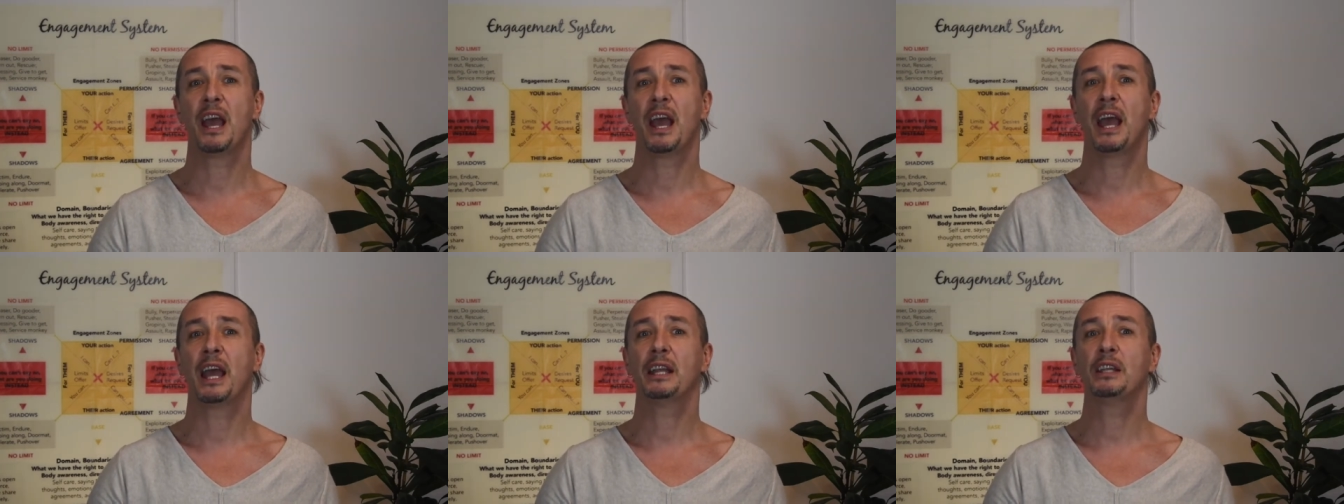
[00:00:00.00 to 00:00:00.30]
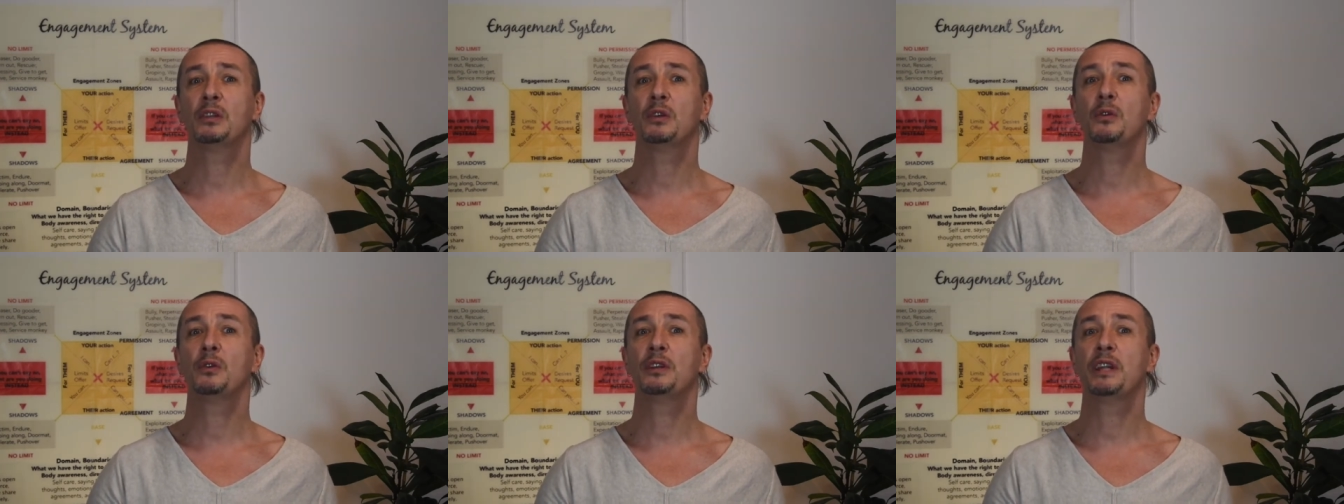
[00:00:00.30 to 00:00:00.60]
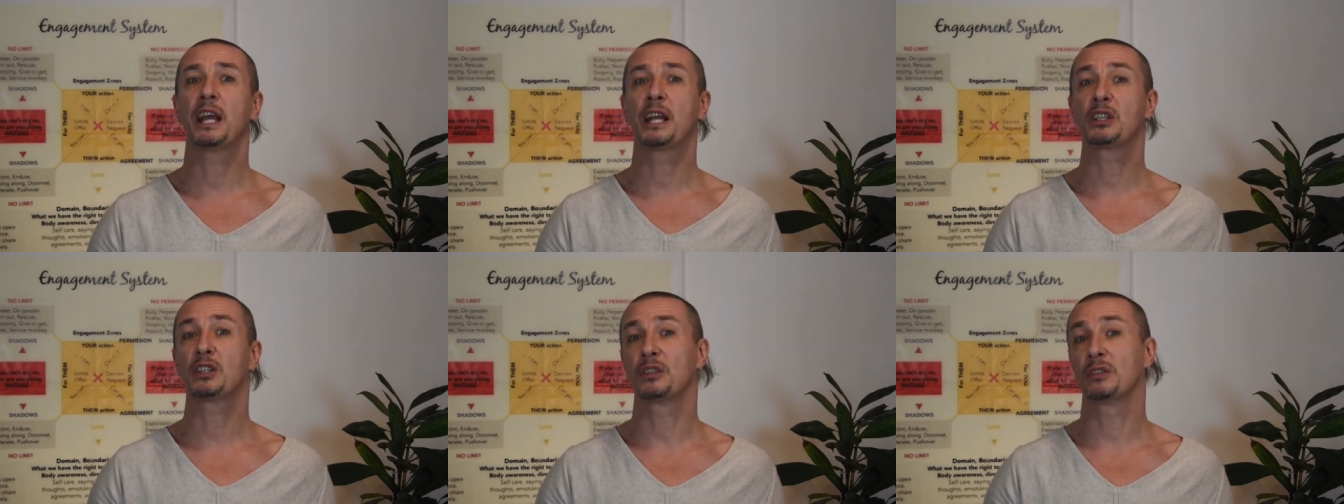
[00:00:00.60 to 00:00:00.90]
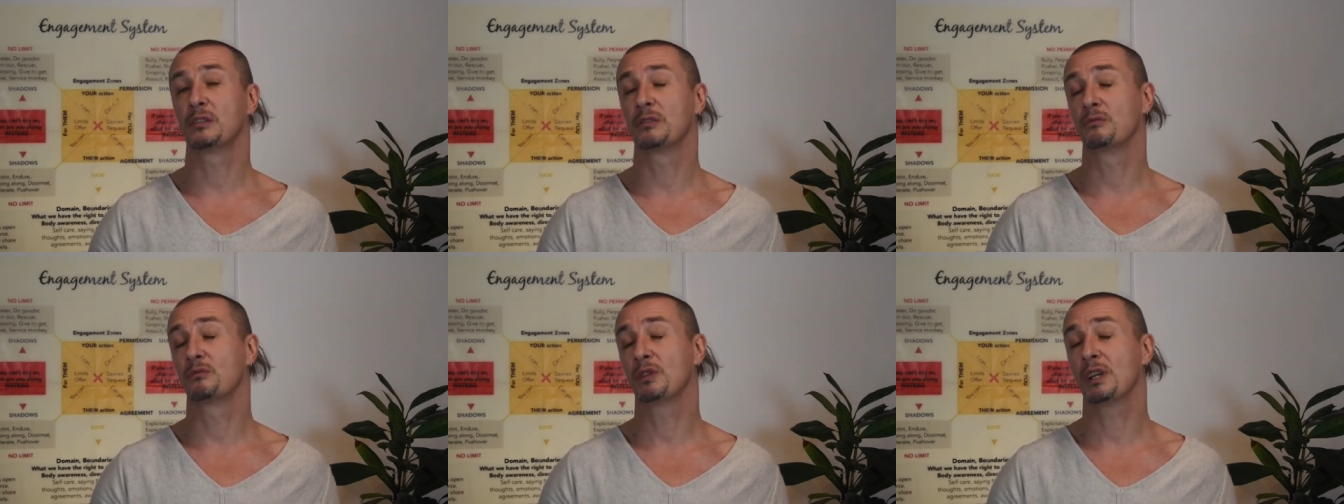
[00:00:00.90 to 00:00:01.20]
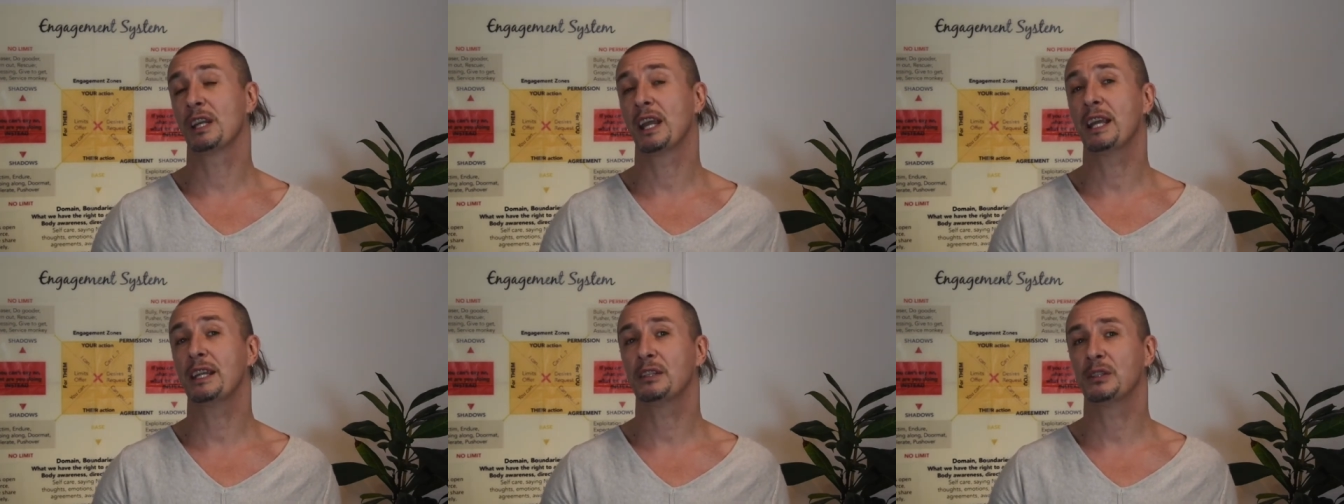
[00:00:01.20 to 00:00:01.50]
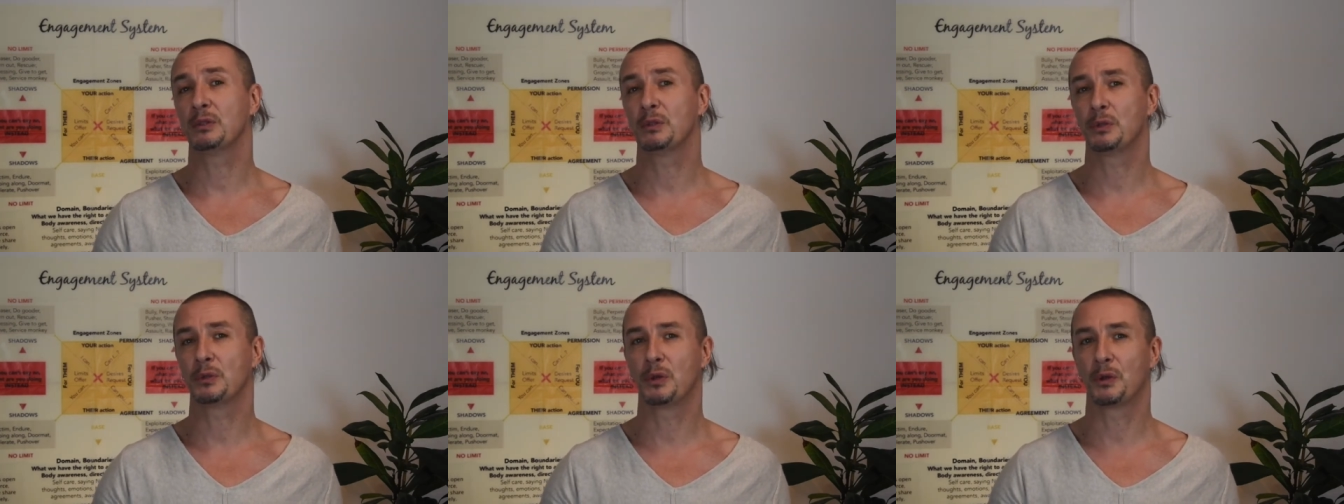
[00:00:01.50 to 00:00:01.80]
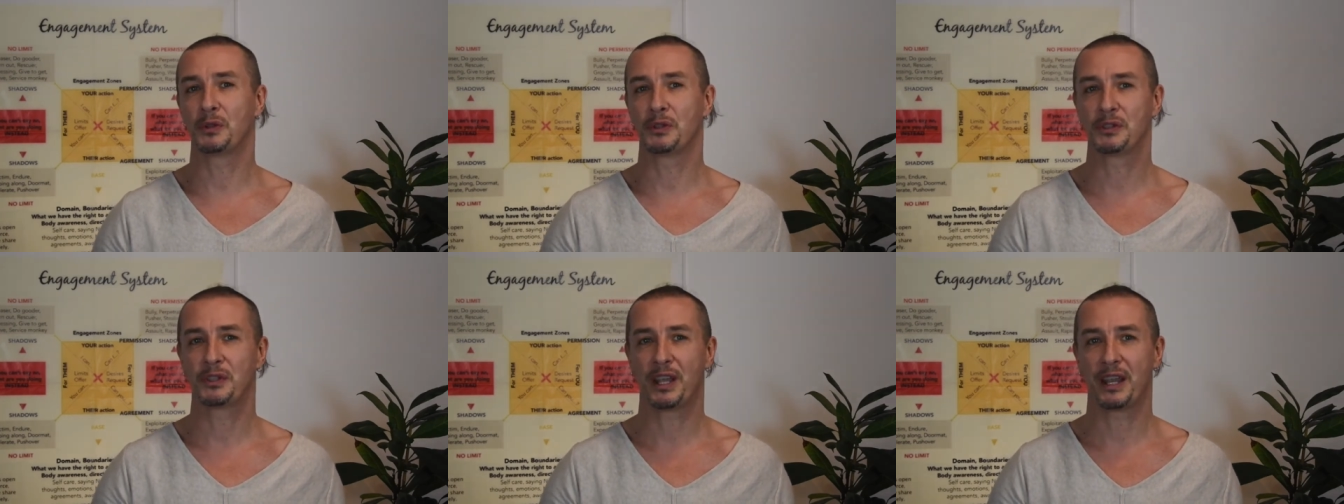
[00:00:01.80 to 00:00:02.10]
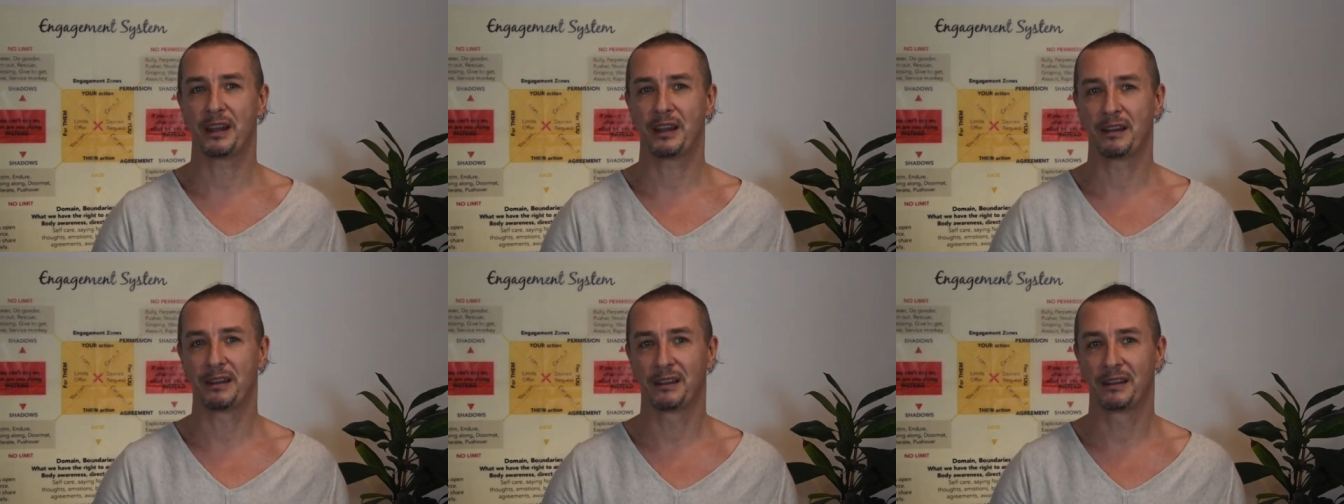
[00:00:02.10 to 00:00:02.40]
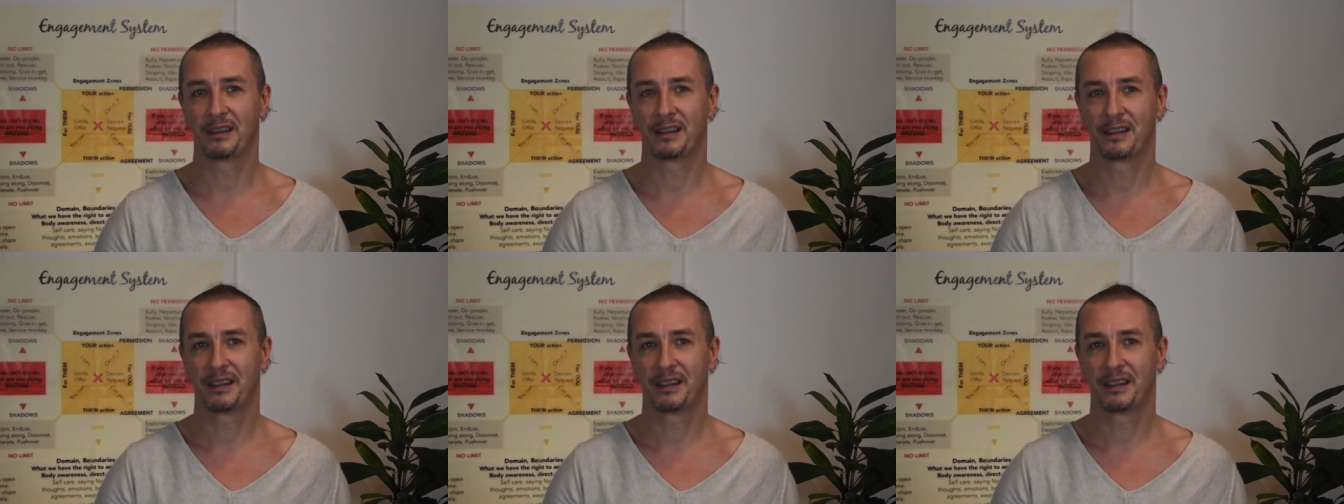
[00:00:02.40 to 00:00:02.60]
and connection related to consent.